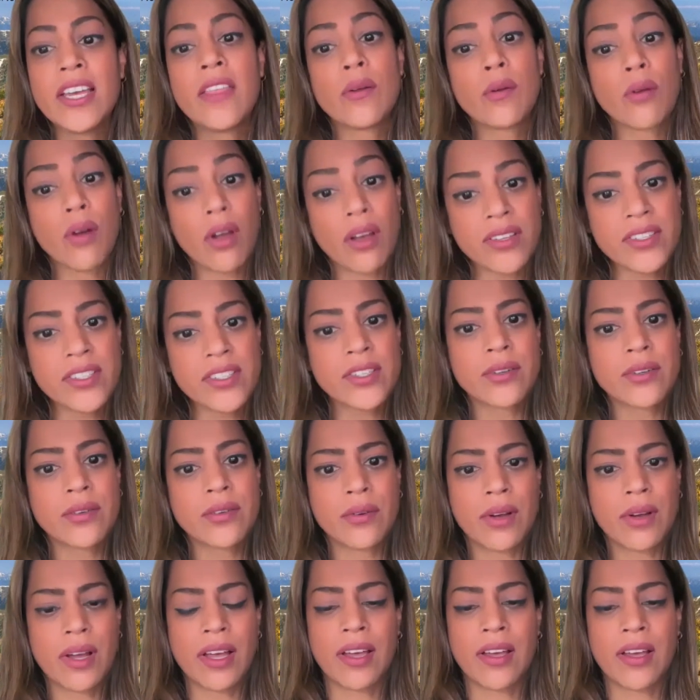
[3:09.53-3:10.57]

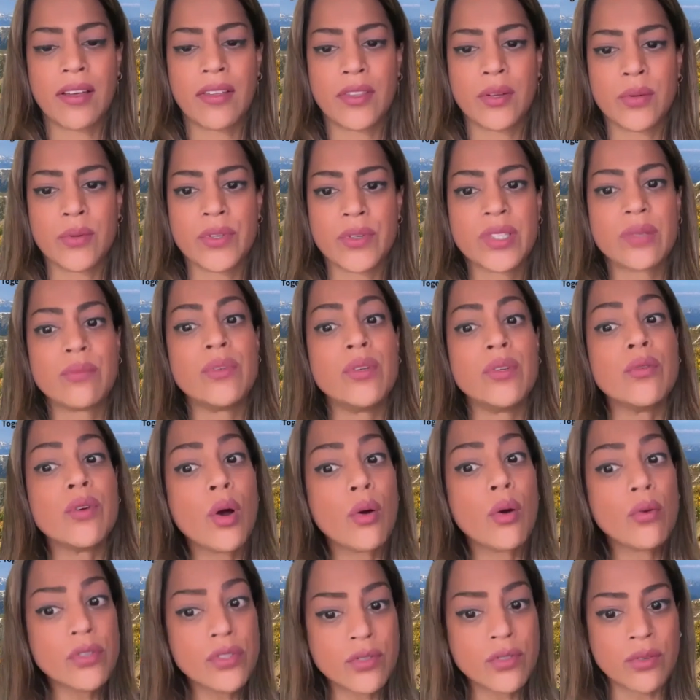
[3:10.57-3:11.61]
There were some
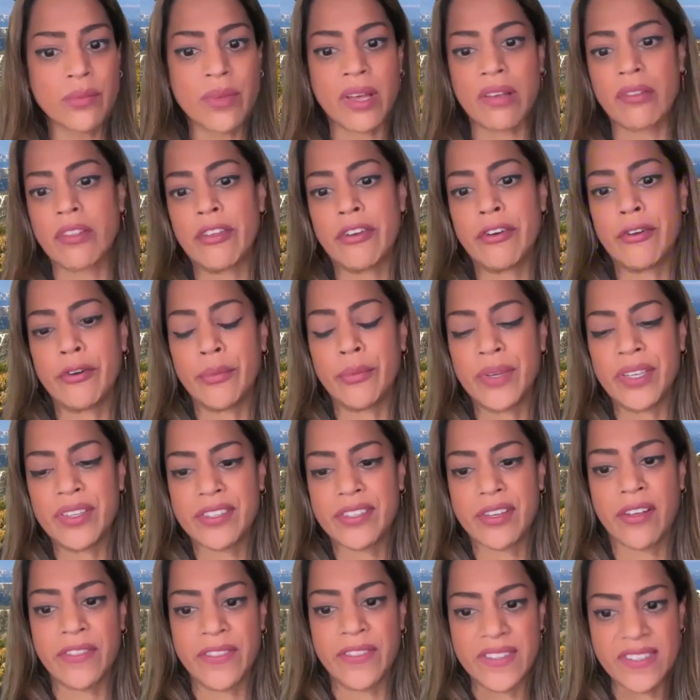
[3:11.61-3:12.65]
mucosal melanomas
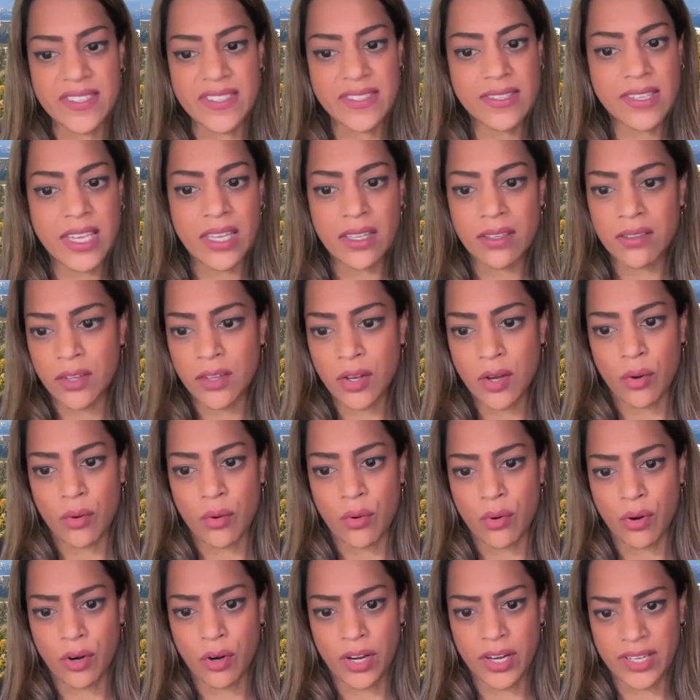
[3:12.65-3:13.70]
on the skin
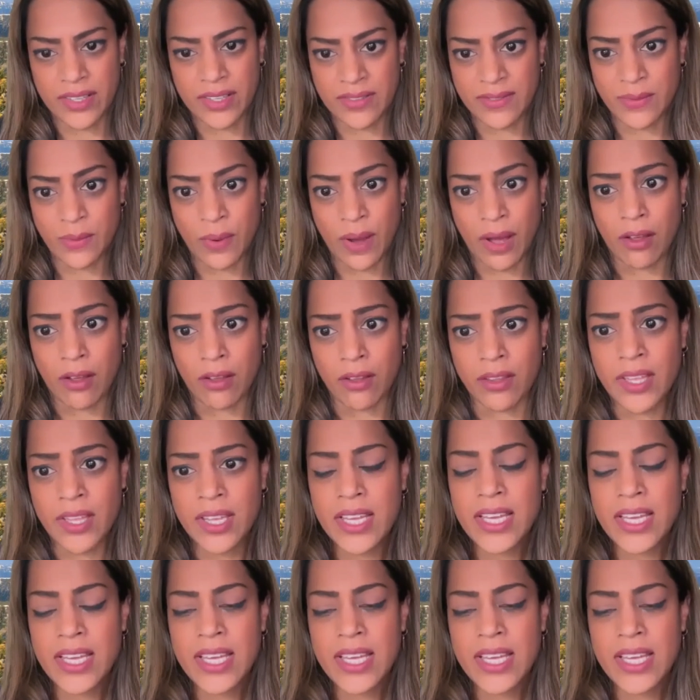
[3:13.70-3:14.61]
cohort as well.